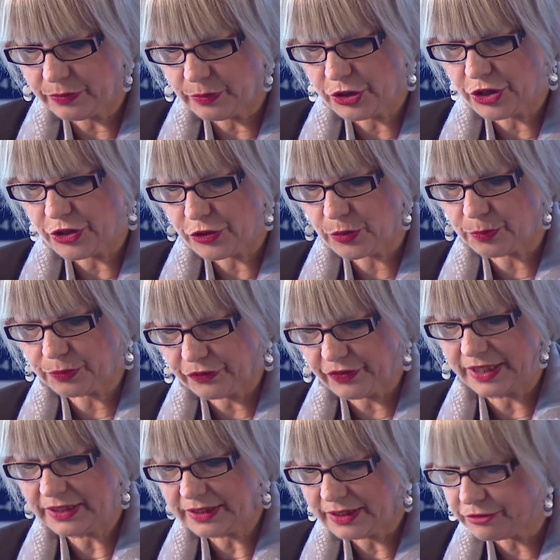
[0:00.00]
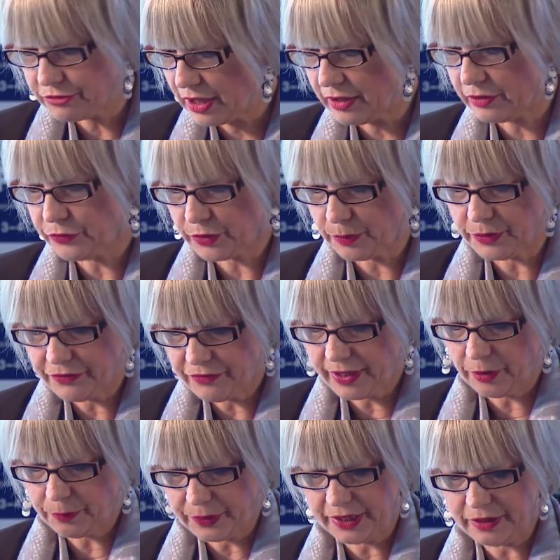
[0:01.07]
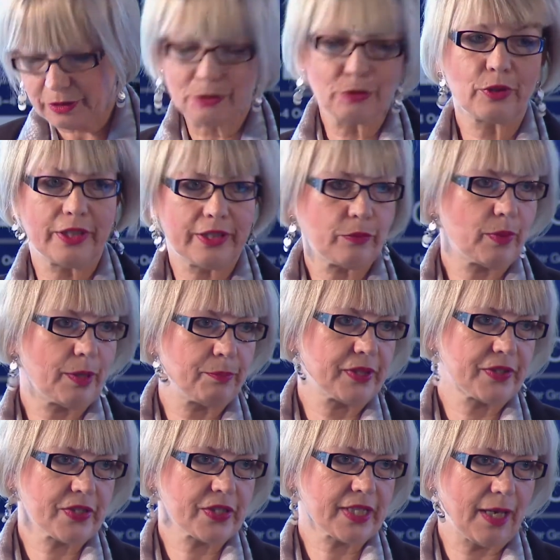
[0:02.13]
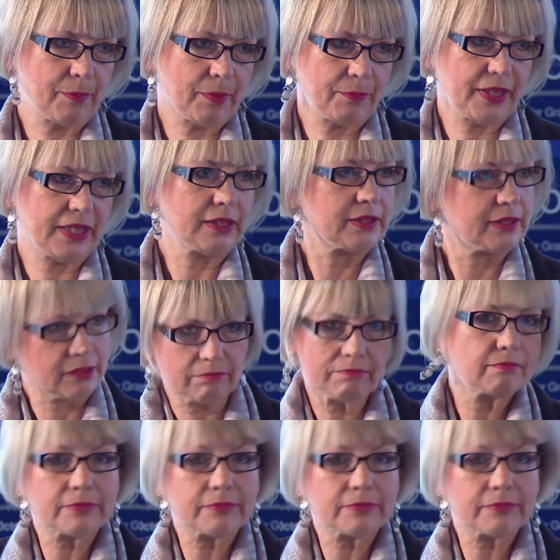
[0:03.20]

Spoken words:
which is to prevent Iran from developing a nuclear weapons capability.